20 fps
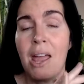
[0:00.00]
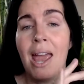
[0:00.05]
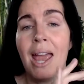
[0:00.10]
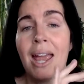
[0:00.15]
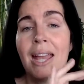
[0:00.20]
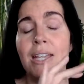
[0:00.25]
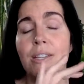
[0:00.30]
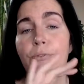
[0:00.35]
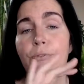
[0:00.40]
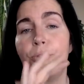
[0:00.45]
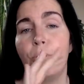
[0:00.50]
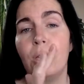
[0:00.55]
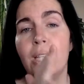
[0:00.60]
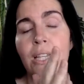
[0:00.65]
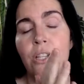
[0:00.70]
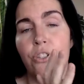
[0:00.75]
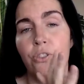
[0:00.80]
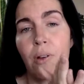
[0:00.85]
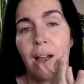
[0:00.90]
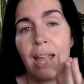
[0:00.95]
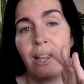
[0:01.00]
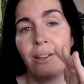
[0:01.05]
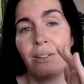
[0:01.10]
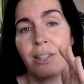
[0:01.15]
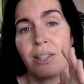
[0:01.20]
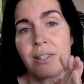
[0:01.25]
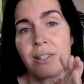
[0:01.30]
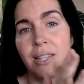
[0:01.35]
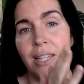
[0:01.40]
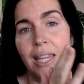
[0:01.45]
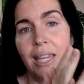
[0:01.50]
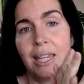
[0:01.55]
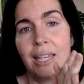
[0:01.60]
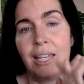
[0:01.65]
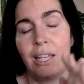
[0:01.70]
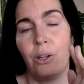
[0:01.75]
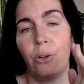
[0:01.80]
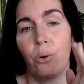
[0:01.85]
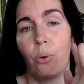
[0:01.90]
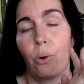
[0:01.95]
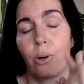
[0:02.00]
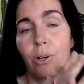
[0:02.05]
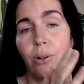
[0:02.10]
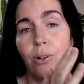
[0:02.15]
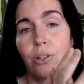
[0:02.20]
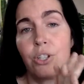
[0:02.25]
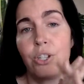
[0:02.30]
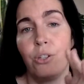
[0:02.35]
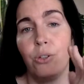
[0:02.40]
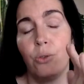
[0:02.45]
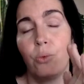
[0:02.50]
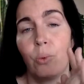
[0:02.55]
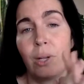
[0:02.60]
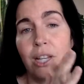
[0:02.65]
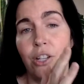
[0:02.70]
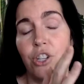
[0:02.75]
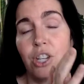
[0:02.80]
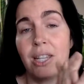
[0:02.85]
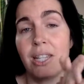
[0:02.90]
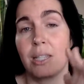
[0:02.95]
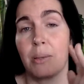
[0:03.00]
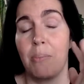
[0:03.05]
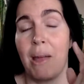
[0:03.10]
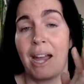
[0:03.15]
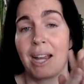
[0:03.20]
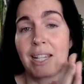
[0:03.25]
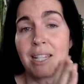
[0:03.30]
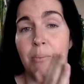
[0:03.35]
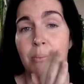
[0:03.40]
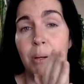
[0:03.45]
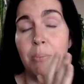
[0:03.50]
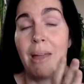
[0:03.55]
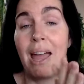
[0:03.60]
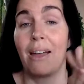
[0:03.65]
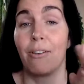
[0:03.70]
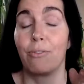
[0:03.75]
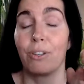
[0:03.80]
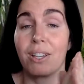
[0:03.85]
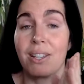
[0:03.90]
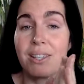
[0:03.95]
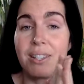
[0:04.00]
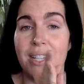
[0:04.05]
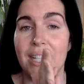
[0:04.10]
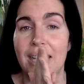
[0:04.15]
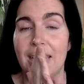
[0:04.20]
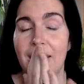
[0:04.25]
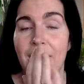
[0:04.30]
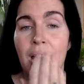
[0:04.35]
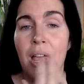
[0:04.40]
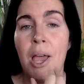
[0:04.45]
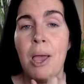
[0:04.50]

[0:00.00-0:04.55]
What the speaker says: and to fully dry on the skin in order to reach its maximum efficacy.